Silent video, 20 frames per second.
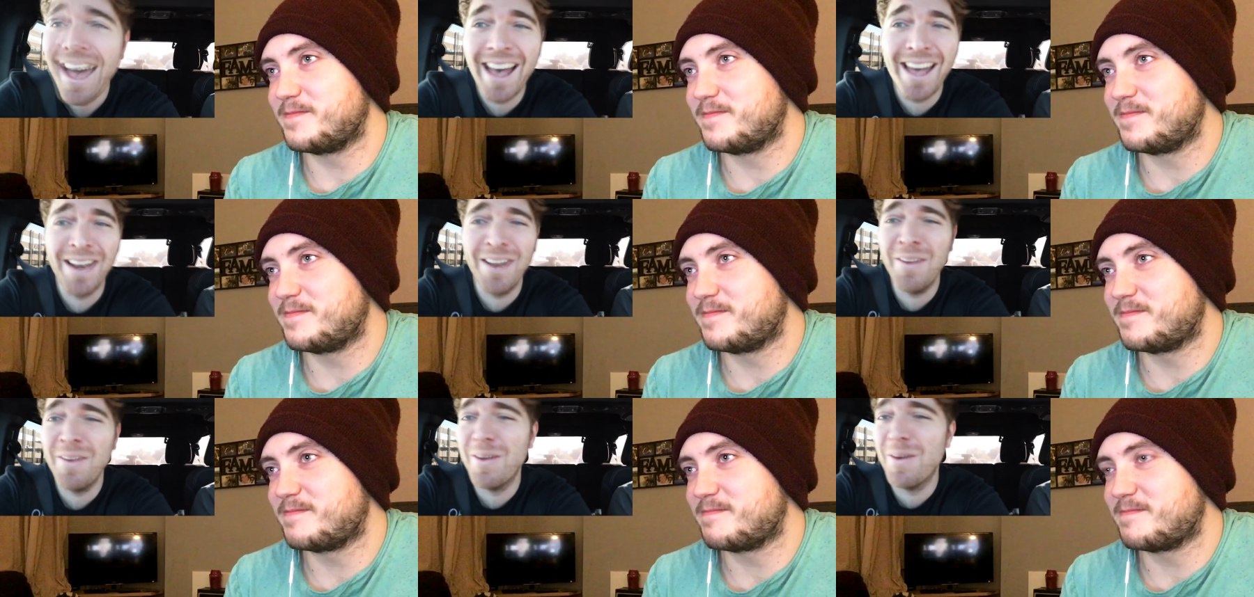
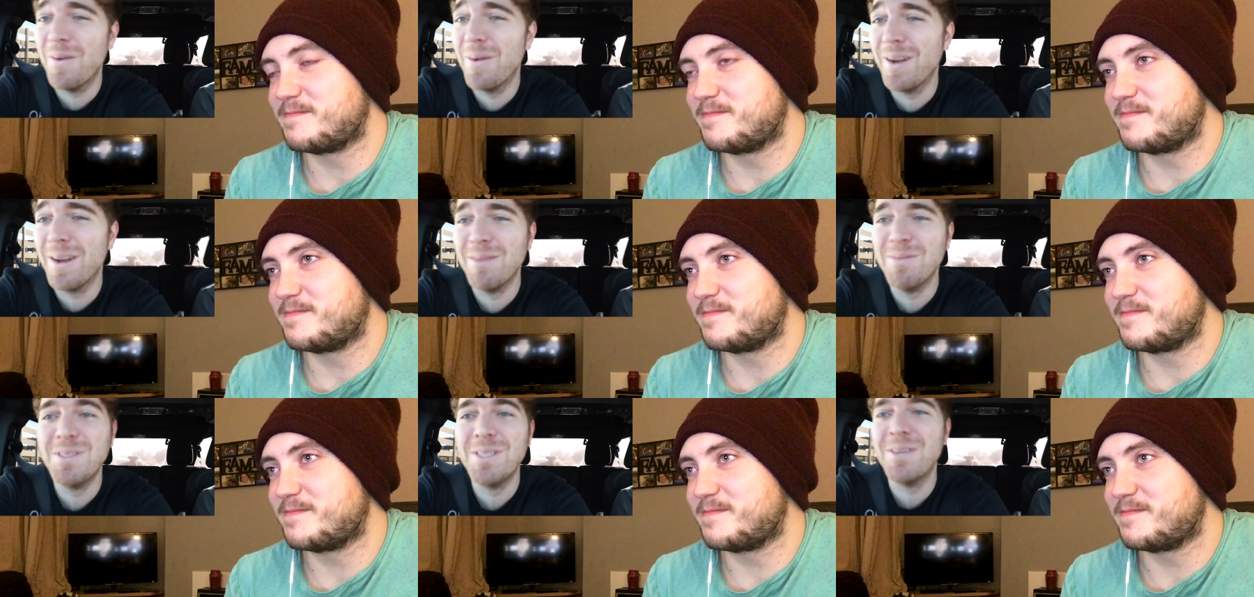Speaker 1: I don't know
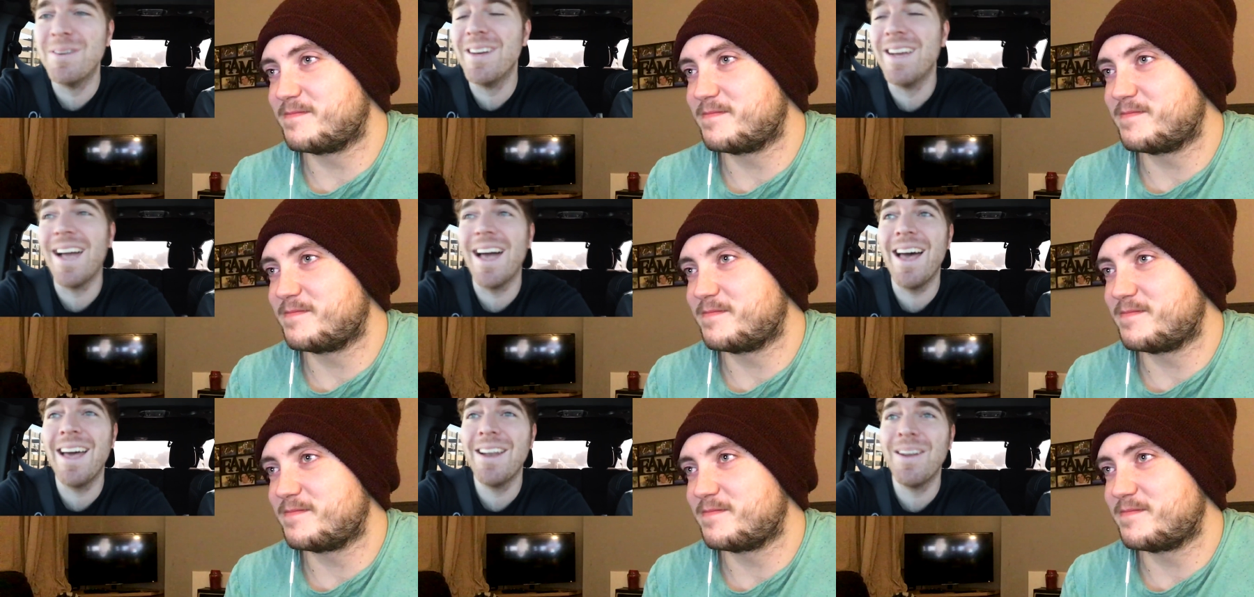what I'm
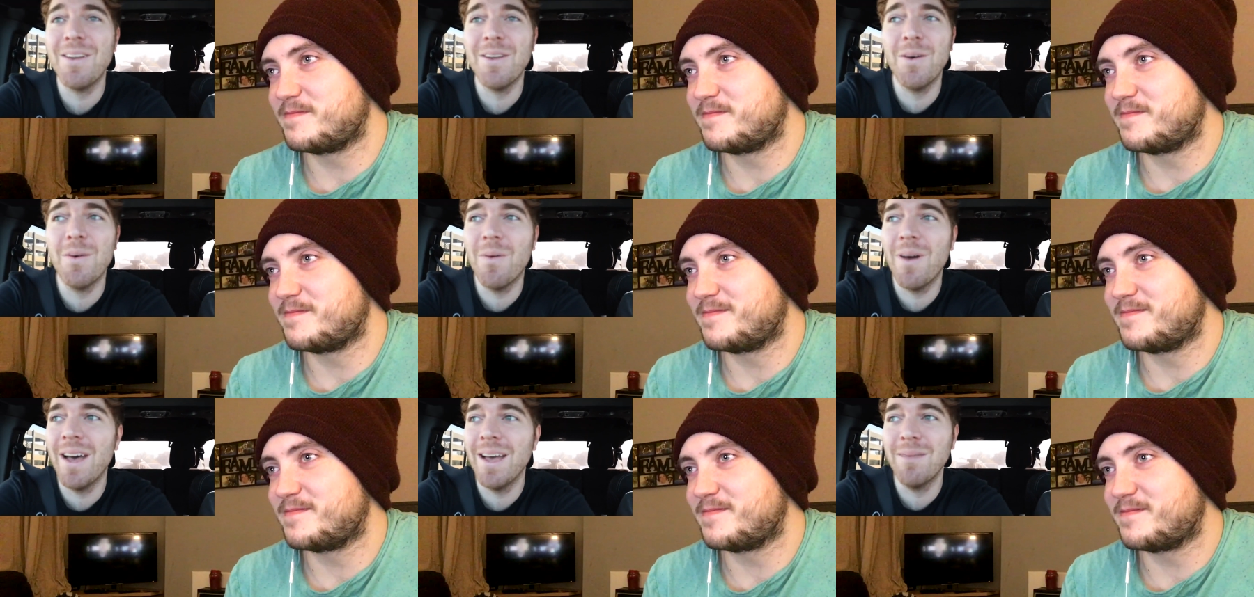doing. I don't
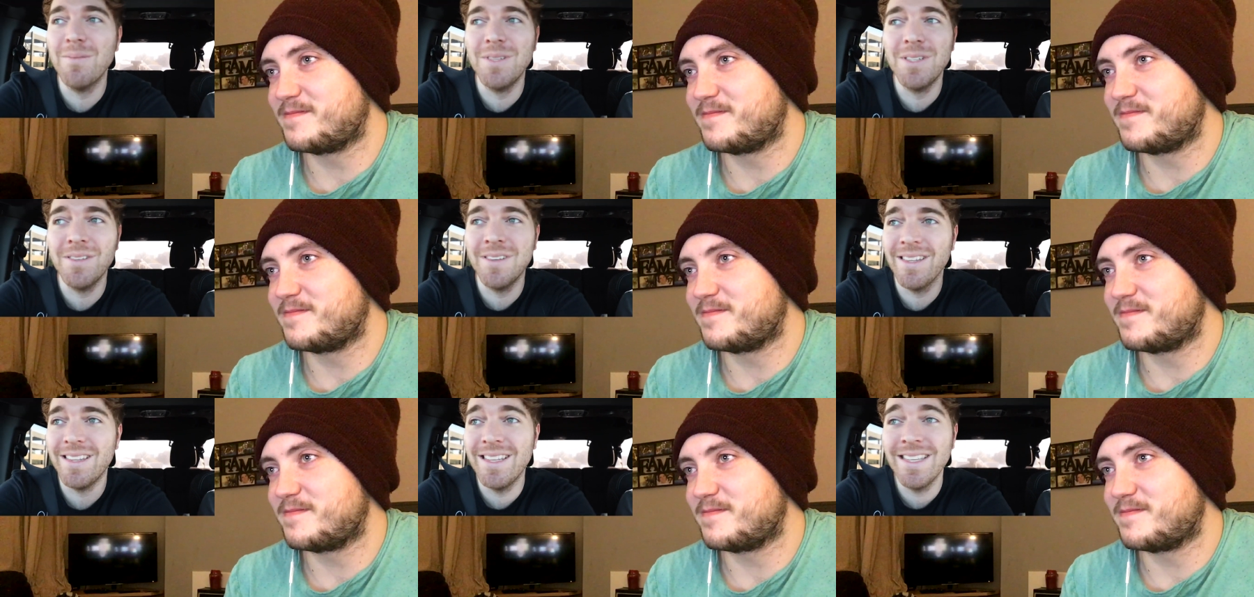know why I'm
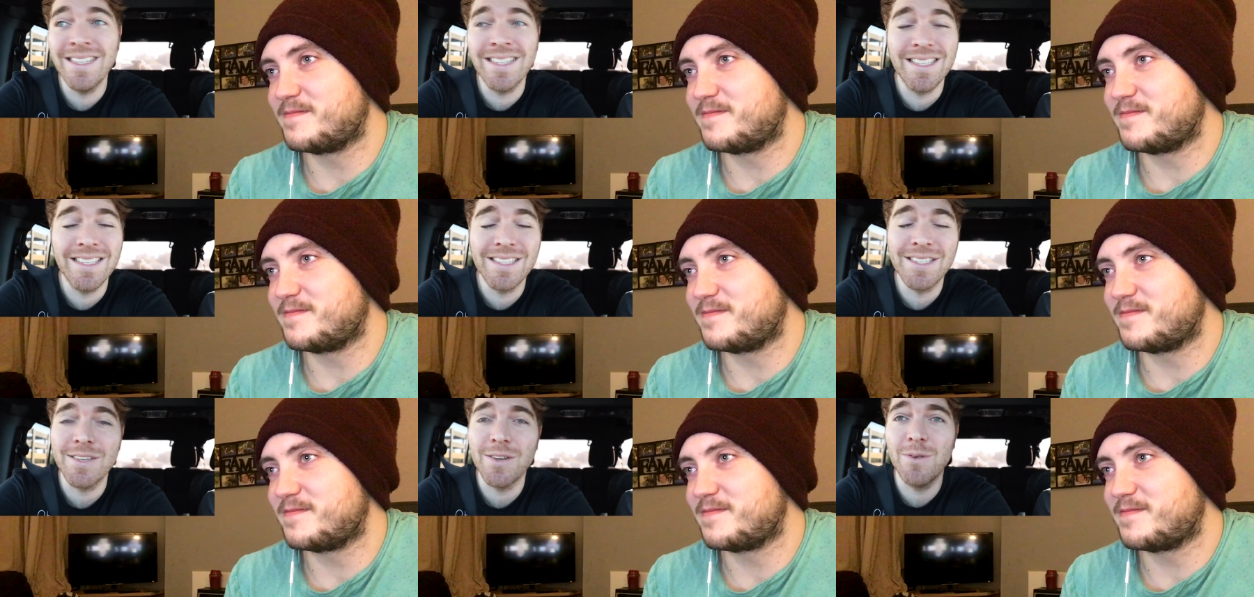doing this.
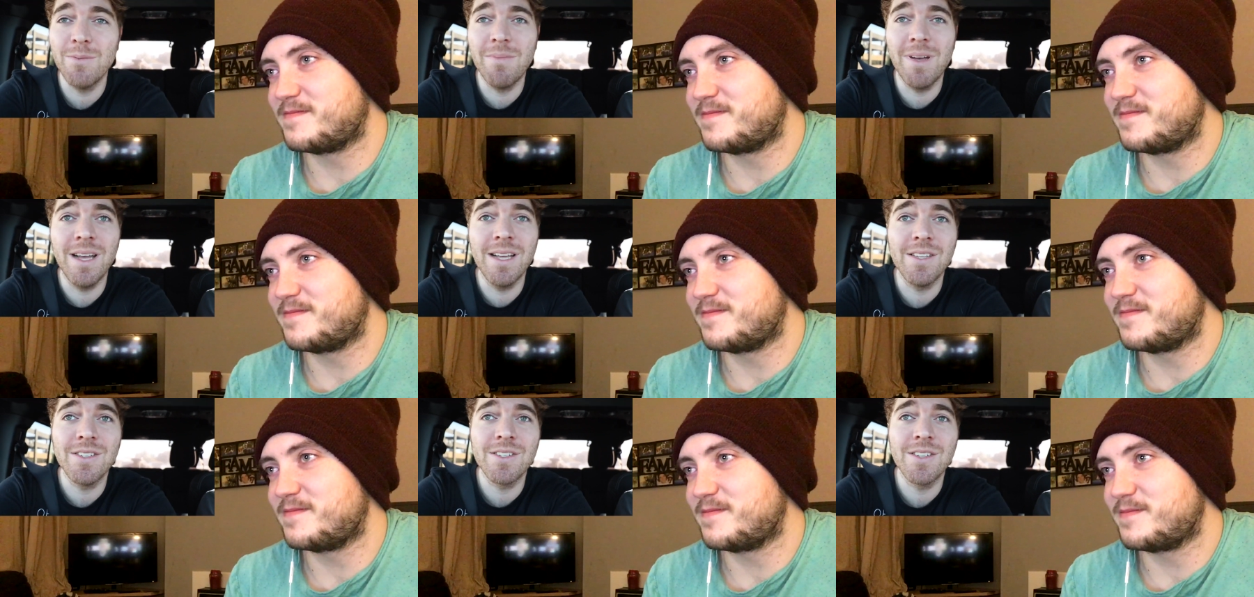Is so
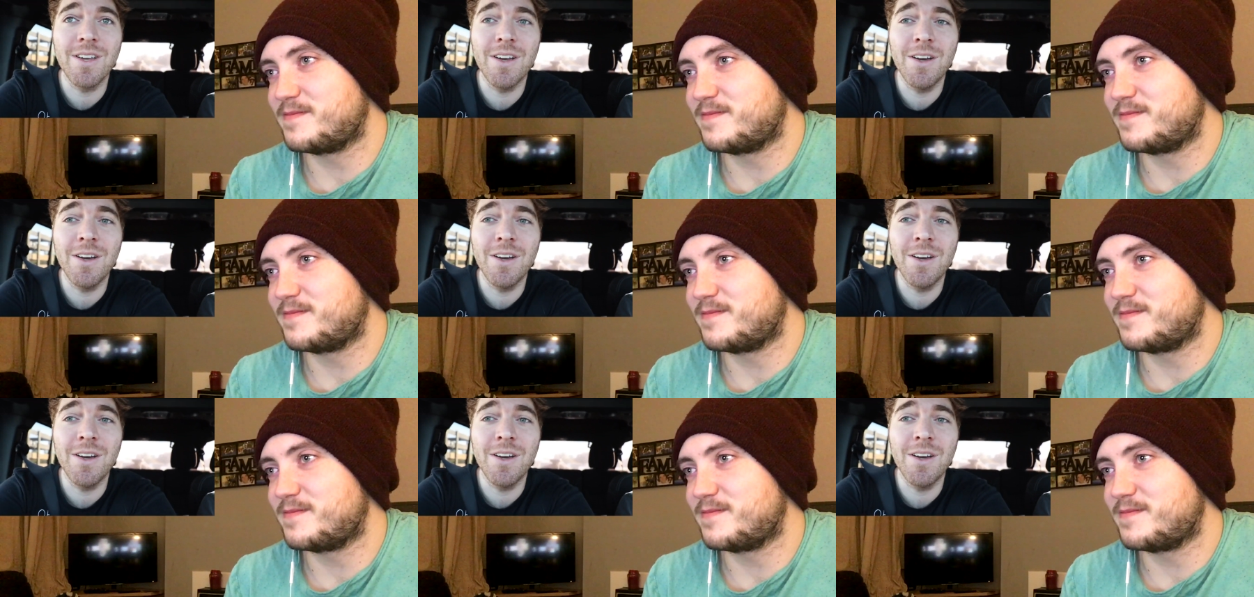much.